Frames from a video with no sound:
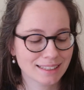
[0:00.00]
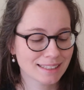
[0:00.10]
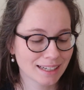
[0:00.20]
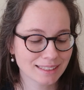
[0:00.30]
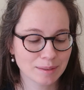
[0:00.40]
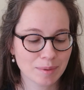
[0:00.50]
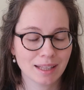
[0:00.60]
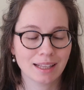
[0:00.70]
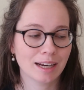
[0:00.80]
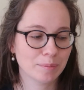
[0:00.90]
It's not
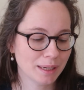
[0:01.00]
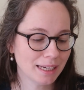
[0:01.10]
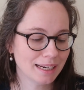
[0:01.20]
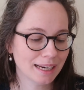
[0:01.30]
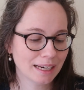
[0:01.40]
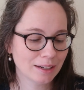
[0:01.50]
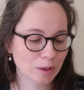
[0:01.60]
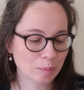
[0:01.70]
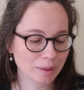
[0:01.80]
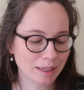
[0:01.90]
something that I'd be eating
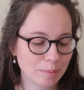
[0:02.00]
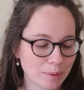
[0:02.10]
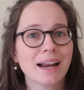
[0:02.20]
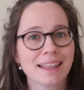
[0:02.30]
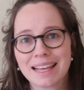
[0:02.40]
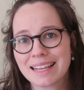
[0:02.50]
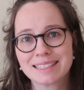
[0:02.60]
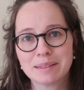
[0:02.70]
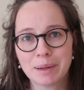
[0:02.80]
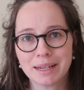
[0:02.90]
normally, but I think
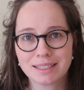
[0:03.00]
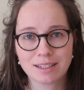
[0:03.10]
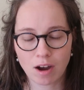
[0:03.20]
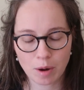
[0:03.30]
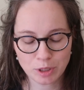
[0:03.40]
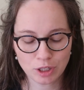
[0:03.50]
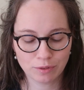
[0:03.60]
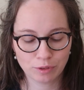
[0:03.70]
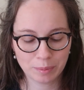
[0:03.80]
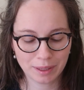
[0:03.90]
it's the best
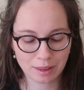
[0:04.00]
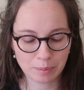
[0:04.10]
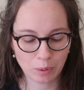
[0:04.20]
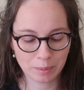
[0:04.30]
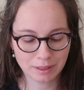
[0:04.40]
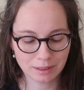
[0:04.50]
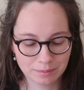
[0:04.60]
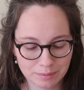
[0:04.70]
option for me at the moment.